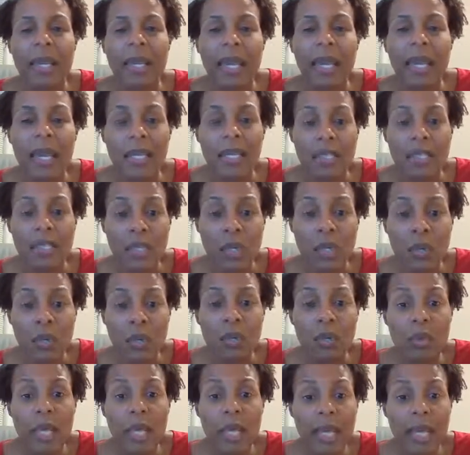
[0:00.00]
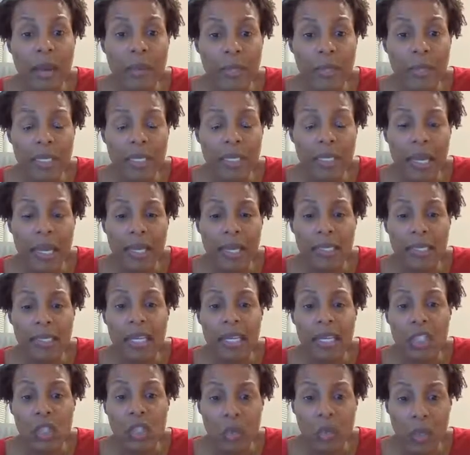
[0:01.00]
And so, like I was saying, it
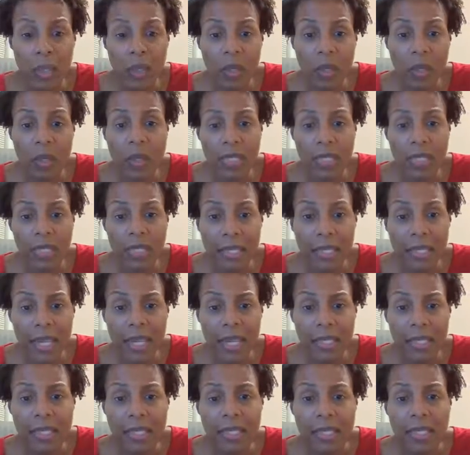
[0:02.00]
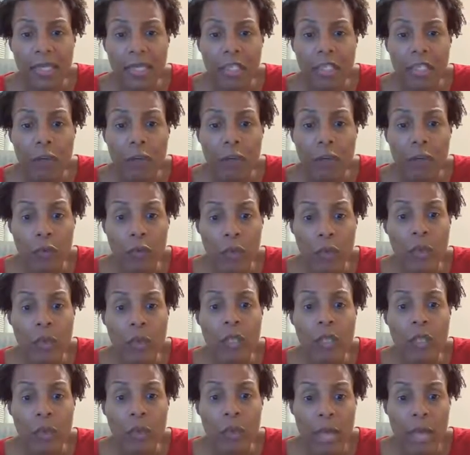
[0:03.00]
takes 21 days to form a
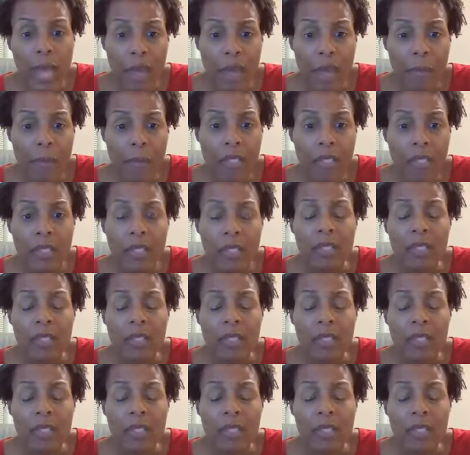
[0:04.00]
new habit.